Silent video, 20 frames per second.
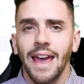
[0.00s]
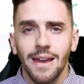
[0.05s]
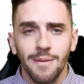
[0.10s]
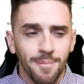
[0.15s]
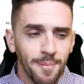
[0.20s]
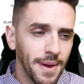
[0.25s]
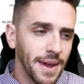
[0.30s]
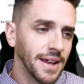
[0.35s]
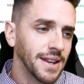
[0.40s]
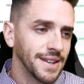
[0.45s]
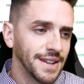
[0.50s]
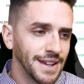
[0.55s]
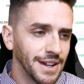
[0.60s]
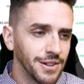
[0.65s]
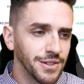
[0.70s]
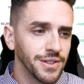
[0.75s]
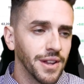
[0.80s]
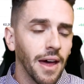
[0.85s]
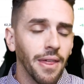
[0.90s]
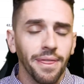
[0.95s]
a big
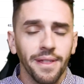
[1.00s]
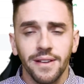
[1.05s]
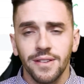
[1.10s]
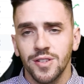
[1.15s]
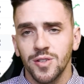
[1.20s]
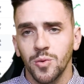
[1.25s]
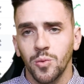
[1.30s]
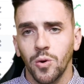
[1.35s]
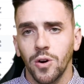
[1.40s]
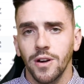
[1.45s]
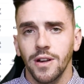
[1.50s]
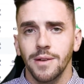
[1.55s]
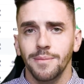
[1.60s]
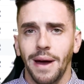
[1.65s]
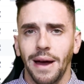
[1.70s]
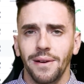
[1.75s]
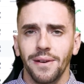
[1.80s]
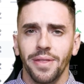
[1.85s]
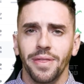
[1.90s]
deal. Nothing to worry about.